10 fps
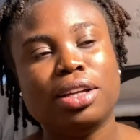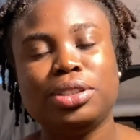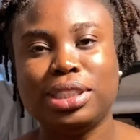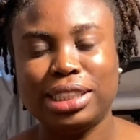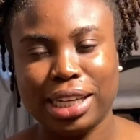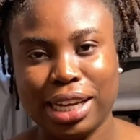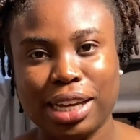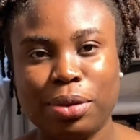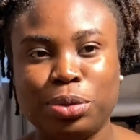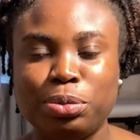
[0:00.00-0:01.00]

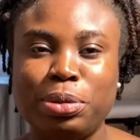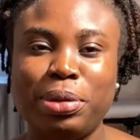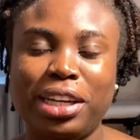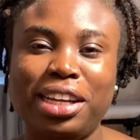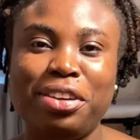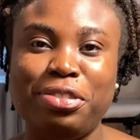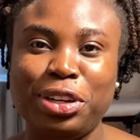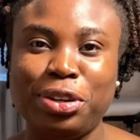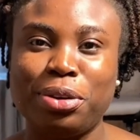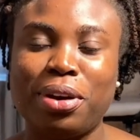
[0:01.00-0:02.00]
Today we'll be making a
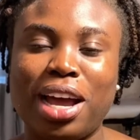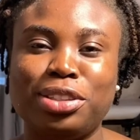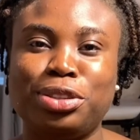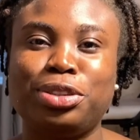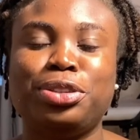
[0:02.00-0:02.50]
video as